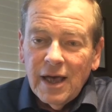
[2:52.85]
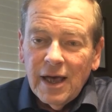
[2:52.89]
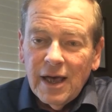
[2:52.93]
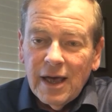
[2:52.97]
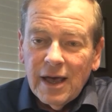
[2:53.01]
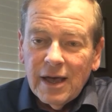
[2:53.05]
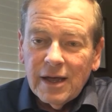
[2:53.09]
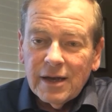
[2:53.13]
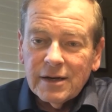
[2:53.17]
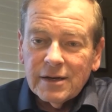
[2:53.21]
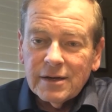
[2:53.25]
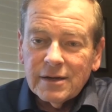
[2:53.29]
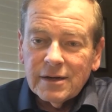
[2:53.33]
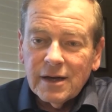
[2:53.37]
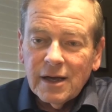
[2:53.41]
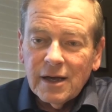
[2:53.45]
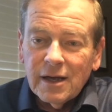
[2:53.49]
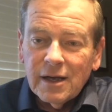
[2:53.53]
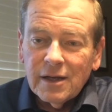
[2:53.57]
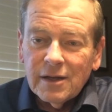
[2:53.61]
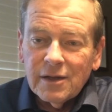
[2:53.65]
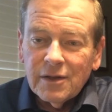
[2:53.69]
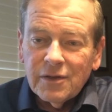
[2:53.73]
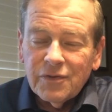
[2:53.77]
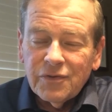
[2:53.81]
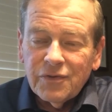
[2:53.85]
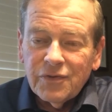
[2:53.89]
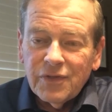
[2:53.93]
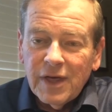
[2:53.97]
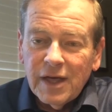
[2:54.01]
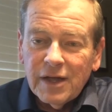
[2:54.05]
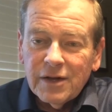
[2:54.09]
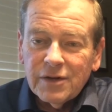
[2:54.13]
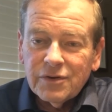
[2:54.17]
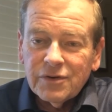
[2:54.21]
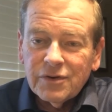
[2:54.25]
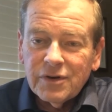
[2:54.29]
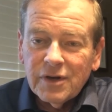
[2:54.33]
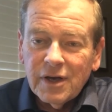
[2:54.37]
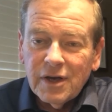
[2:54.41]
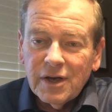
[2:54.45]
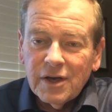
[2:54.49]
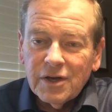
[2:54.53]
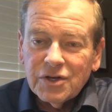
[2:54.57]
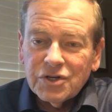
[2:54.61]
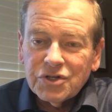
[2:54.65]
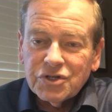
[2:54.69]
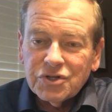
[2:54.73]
And that